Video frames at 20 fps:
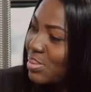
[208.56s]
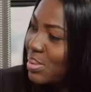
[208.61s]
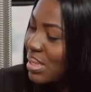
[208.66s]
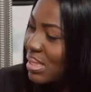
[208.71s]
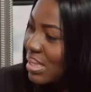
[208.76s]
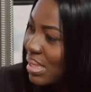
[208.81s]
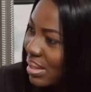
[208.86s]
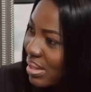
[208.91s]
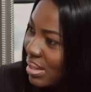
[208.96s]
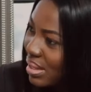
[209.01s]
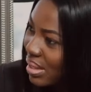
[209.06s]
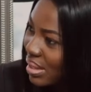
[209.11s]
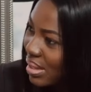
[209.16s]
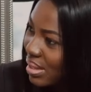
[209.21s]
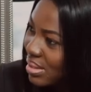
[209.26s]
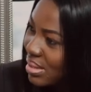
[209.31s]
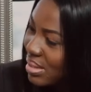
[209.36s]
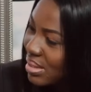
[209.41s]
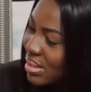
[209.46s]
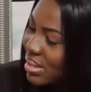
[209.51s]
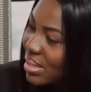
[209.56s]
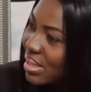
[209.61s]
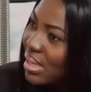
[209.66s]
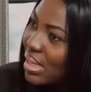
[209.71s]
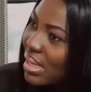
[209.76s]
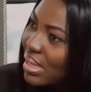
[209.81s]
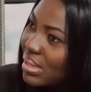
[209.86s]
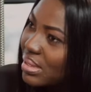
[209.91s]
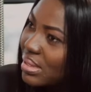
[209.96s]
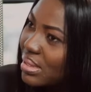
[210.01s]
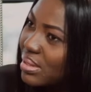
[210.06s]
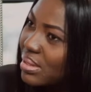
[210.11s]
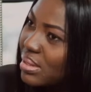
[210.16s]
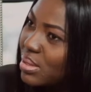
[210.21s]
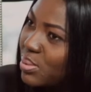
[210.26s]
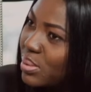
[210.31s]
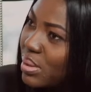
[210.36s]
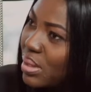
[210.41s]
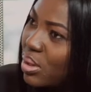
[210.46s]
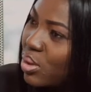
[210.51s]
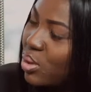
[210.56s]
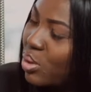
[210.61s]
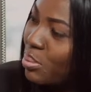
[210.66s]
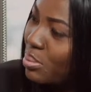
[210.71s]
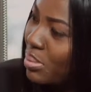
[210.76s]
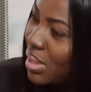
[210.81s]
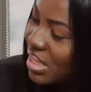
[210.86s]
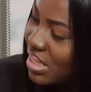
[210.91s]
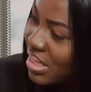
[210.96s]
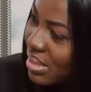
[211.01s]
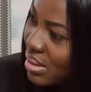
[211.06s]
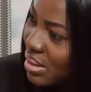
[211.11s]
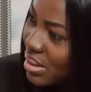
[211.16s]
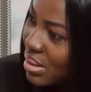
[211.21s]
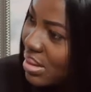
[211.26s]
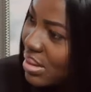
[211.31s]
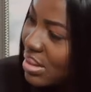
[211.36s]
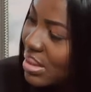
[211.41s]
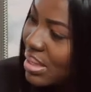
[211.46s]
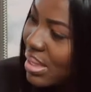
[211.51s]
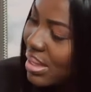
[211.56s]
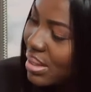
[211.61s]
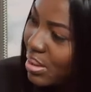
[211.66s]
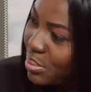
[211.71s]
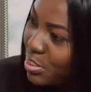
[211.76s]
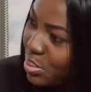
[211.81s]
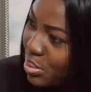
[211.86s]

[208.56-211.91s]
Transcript: been 10 years since we commercially started